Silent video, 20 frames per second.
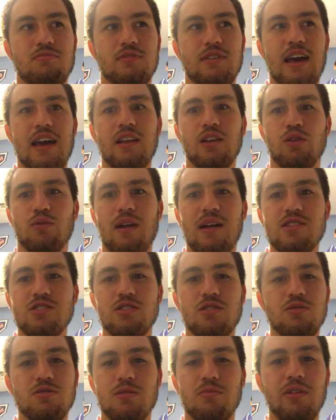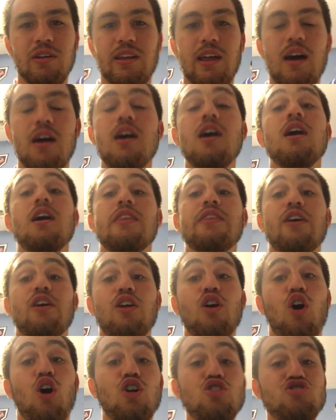De Lorenzo, something like that. They're
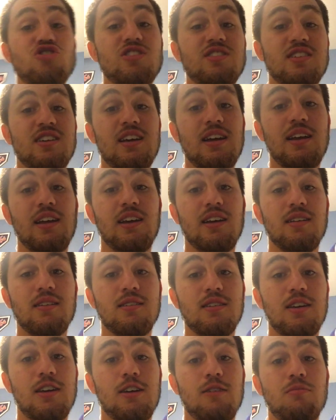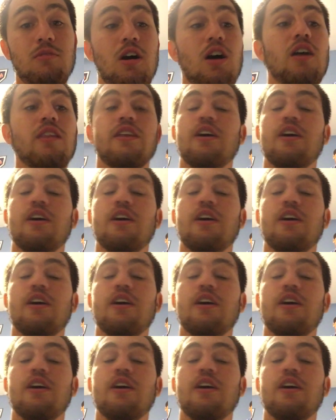an Argentinian team.